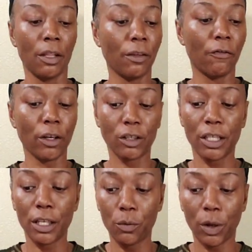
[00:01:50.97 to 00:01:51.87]
The first
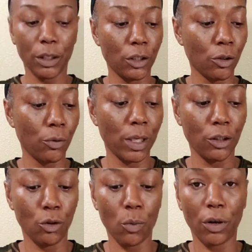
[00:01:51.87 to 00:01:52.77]
thing you wanna do
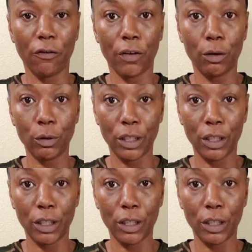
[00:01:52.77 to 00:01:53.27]
is you wanna fold